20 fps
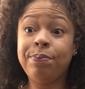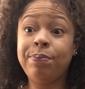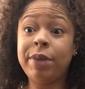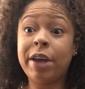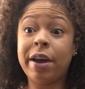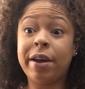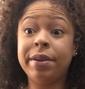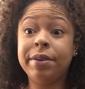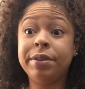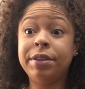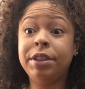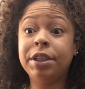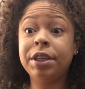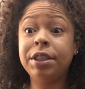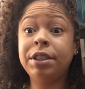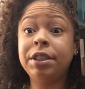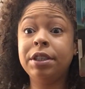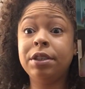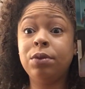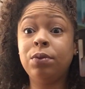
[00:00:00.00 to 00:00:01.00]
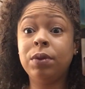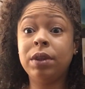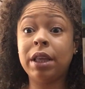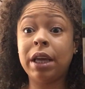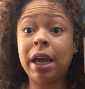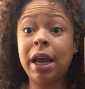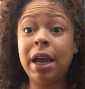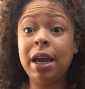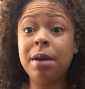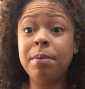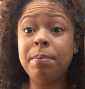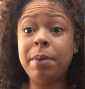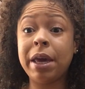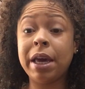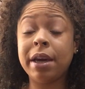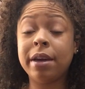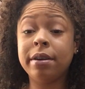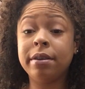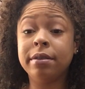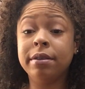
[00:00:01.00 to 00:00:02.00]
Yeah, Justice with the
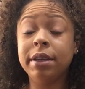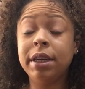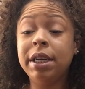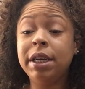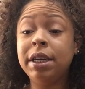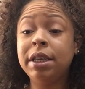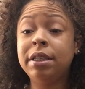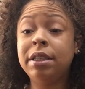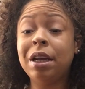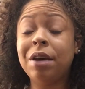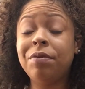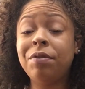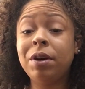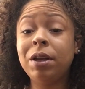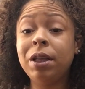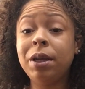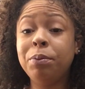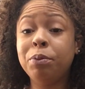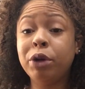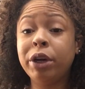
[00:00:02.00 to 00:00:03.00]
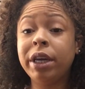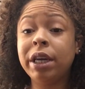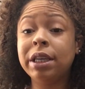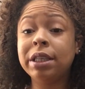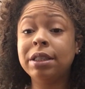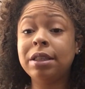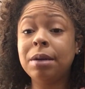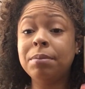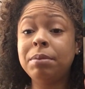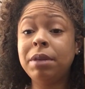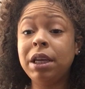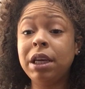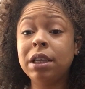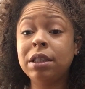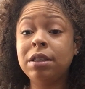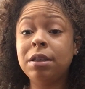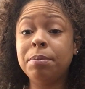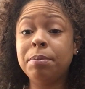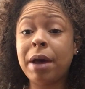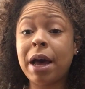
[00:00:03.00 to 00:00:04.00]
Hangman. Definitely bringing something
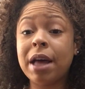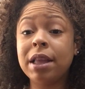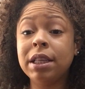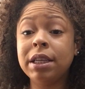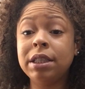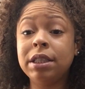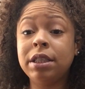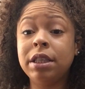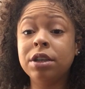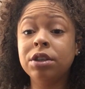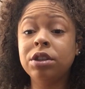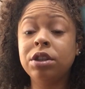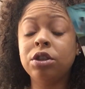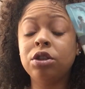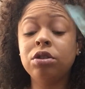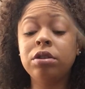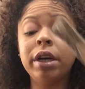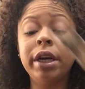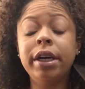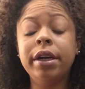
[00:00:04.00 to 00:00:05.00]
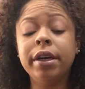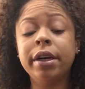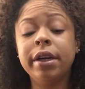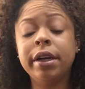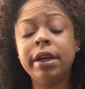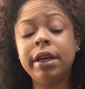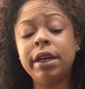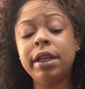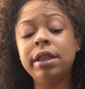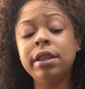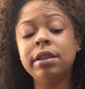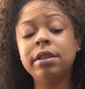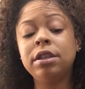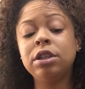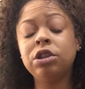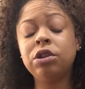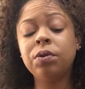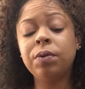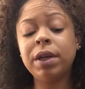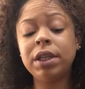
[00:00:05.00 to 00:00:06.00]
into balance. There's a traitor in this
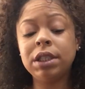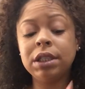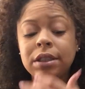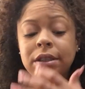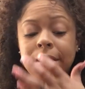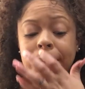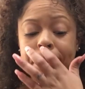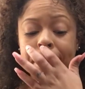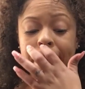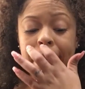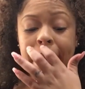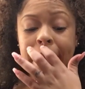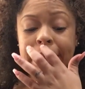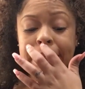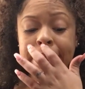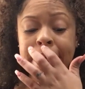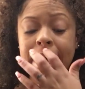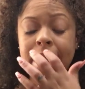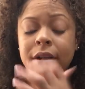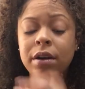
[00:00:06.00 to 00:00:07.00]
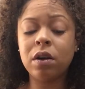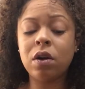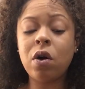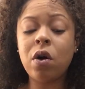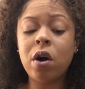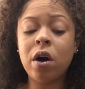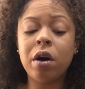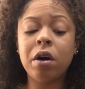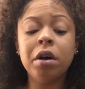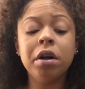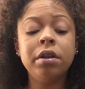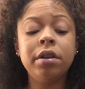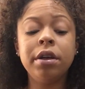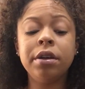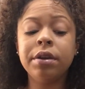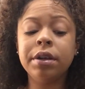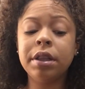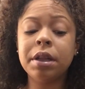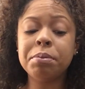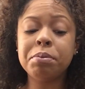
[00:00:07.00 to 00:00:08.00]
situation. Somebody has gotten caught or
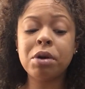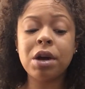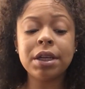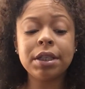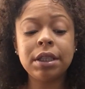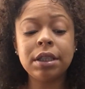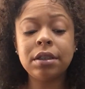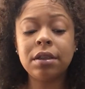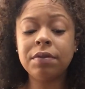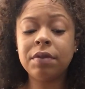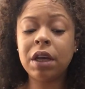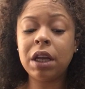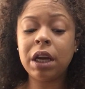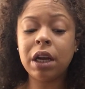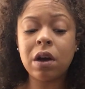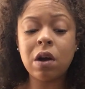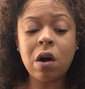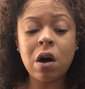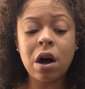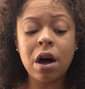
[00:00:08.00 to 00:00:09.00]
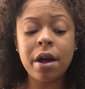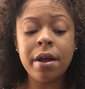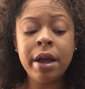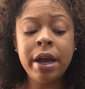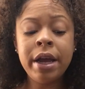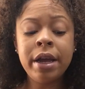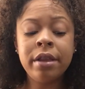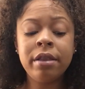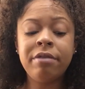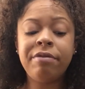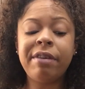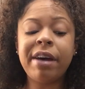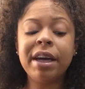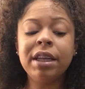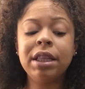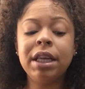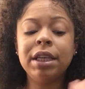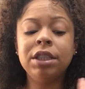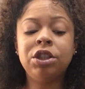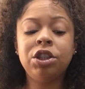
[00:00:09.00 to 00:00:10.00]
they're in the process of getting caught. The
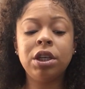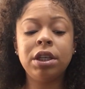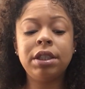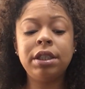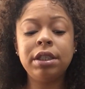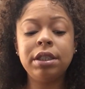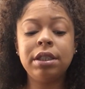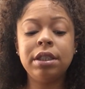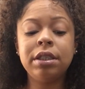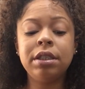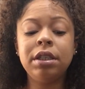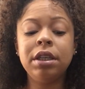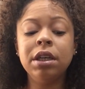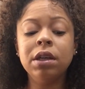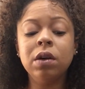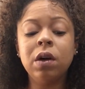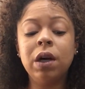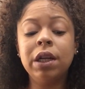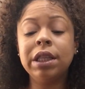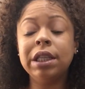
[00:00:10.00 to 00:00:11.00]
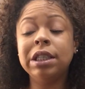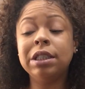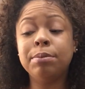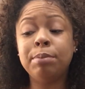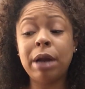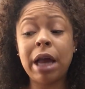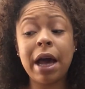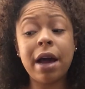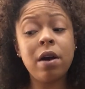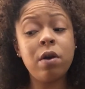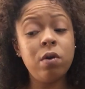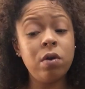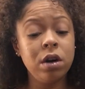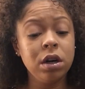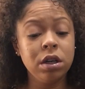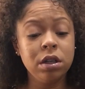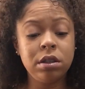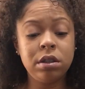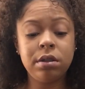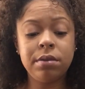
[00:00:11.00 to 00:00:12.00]
fact that Justice is here on this black
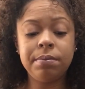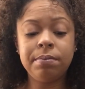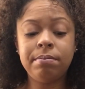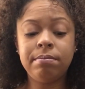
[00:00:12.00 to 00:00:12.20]
horse